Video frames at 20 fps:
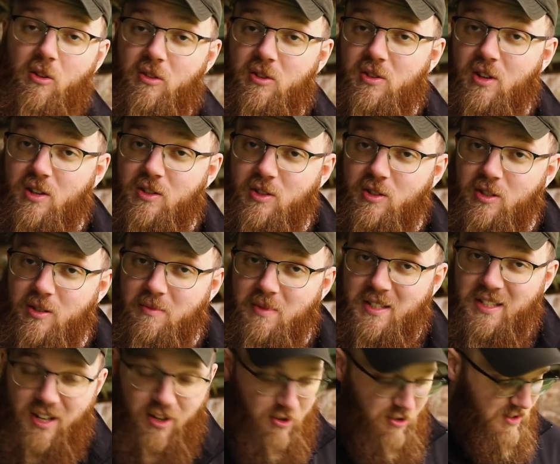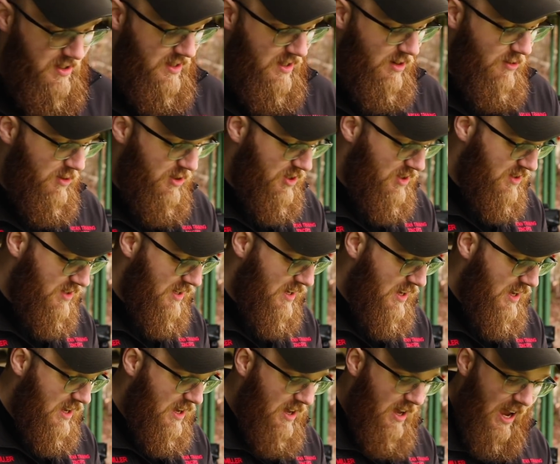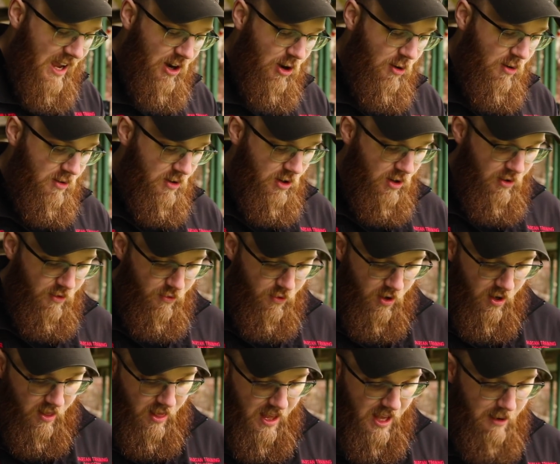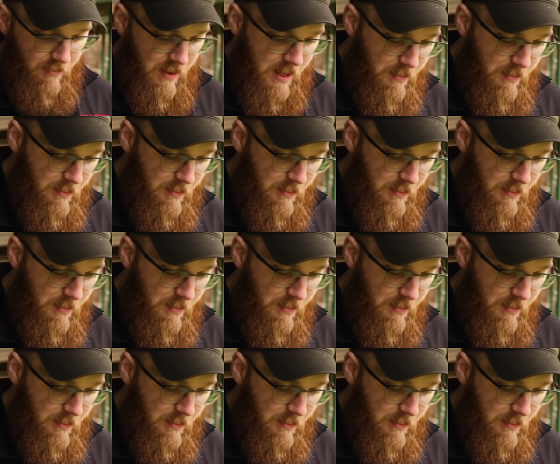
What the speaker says: Oh, there's also some stickers in there, which is, I know, good for a lot of